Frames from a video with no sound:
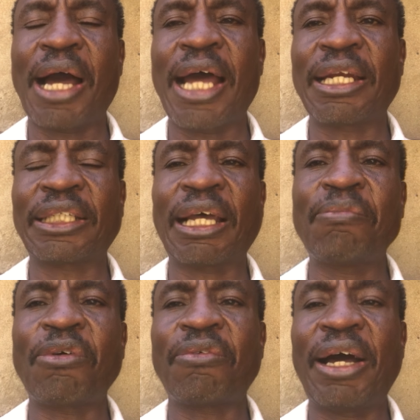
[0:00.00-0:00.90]
And
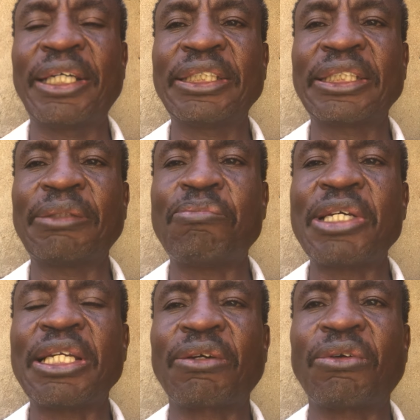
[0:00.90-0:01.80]
some of us,
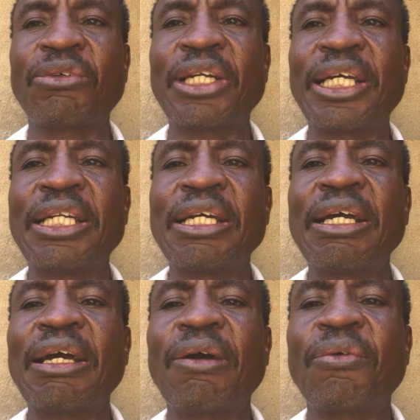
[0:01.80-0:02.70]
me included,
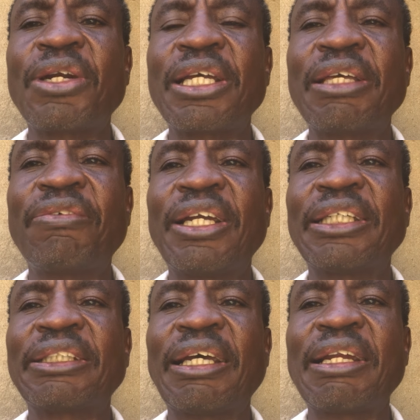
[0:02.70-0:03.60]
would even
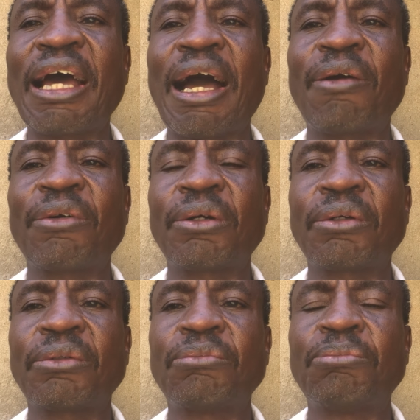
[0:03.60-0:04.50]
send her
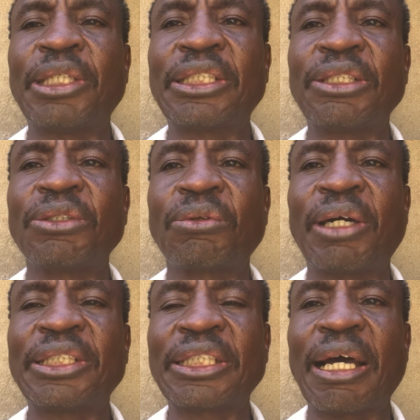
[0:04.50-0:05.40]
message on
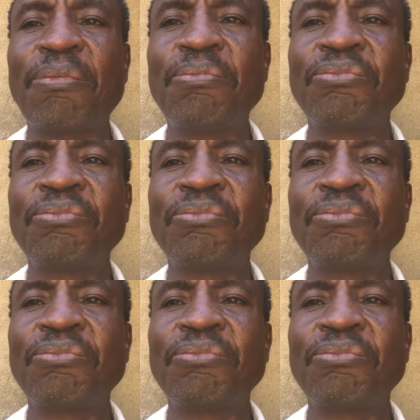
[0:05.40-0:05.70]
WhatsApp